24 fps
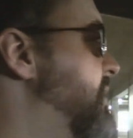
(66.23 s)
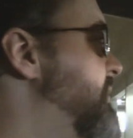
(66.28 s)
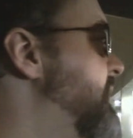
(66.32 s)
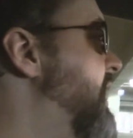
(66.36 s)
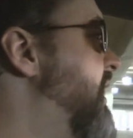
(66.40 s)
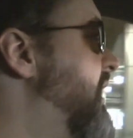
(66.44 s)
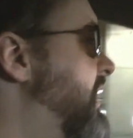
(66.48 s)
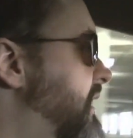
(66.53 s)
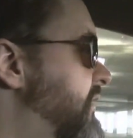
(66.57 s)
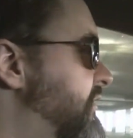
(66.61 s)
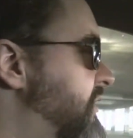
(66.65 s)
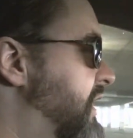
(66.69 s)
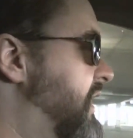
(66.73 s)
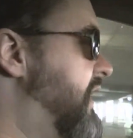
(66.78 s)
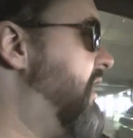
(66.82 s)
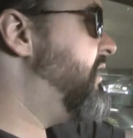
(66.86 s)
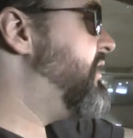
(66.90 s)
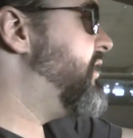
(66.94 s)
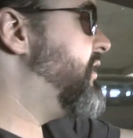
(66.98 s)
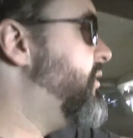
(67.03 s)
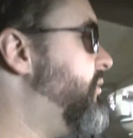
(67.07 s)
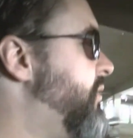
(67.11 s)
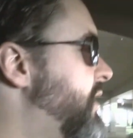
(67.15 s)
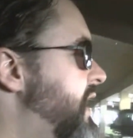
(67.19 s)
I'm not giving
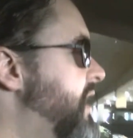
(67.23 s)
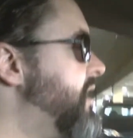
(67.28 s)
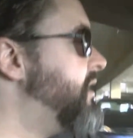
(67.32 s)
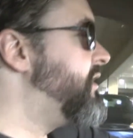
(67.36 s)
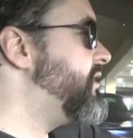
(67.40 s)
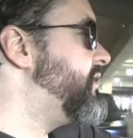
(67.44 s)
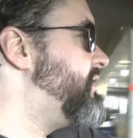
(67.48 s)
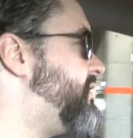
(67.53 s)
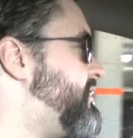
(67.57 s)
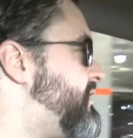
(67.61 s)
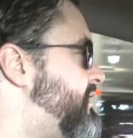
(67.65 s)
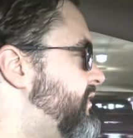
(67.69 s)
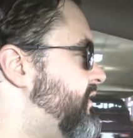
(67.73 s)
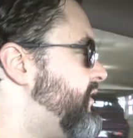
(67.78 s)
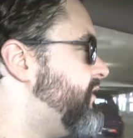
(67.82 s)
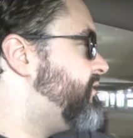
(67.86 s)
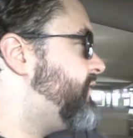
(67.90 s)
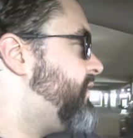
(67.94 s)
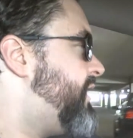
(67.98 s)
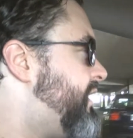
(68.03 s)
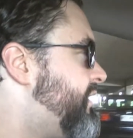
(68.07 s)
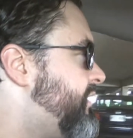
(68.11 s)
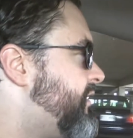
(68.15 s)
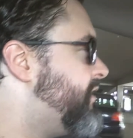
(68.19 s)
anything away because it's in the
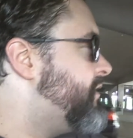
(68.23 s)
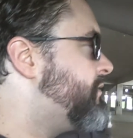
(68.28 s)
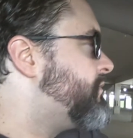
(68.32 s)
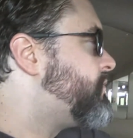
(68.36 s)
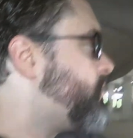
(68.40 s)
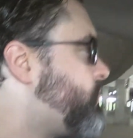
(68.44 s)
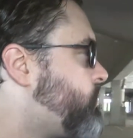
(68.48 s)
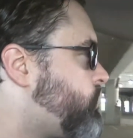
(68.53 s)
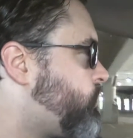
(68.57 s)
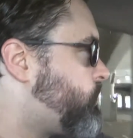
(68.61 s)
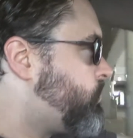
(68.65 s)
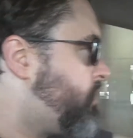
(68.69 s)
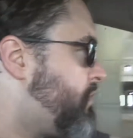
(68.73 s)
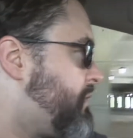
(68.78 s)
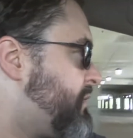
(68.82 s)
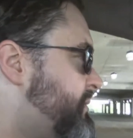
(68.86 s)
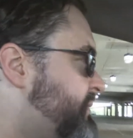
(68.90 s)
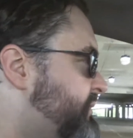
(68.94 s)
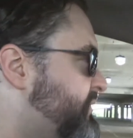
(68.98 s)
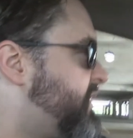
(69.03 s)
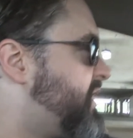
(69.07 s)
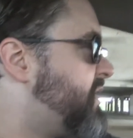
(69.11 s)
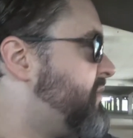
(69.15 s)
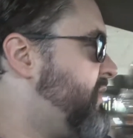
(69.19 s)
trailer,
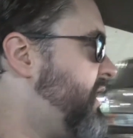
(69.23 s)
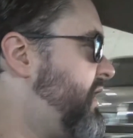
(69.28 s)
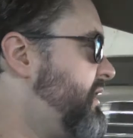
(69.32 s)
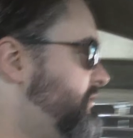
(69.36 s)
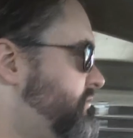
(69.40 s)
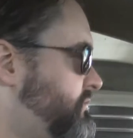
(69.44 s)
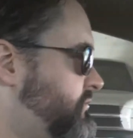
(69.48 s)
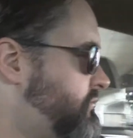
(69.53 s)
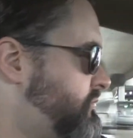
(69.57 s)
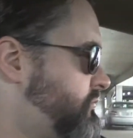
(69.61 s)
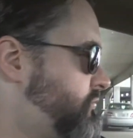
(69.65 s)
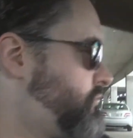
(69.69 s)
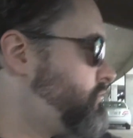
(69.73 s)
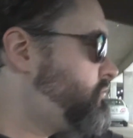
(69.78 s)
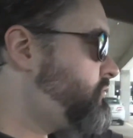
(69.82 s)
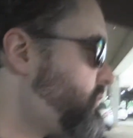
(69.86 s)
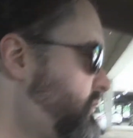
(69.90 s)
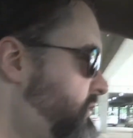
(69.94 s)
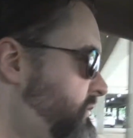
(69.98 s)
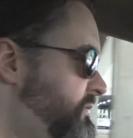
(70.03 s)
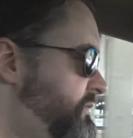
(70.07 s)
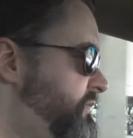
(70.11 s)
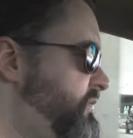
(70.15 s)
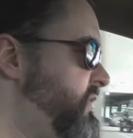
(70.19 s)
but
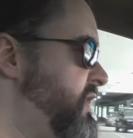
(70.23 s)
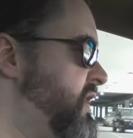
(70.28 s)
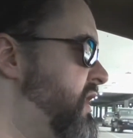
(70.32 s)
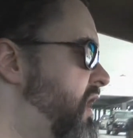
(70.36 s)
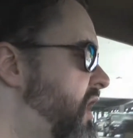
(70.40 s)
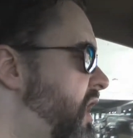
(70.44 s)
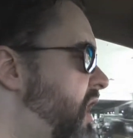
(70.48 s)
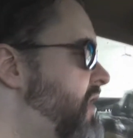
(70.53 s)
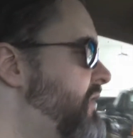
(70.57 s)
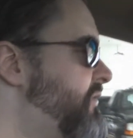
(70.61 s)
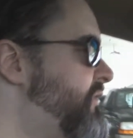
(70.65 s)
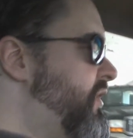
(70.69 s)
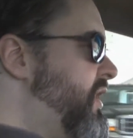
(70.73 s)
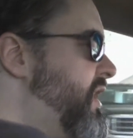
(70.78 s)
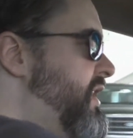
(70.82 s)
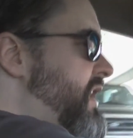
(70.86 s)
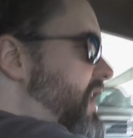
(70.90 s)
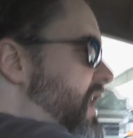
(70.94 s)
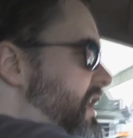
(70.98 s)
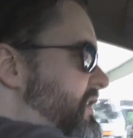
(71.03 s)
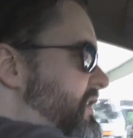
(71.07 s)
our friend